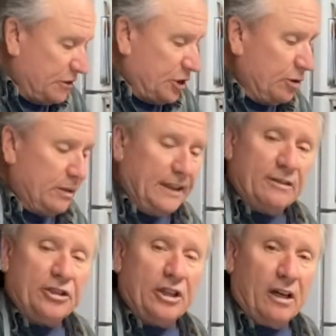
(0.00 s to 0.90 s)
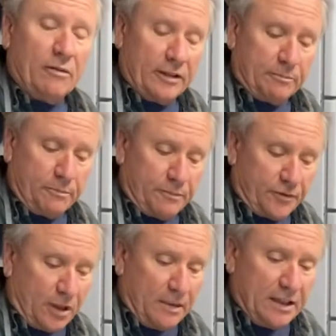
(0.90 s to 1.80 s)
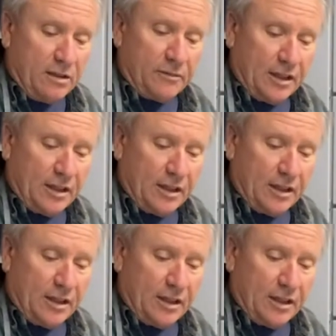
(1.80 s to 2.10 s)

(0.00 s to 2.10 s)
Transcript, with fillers: Shoot, even share it with somebody you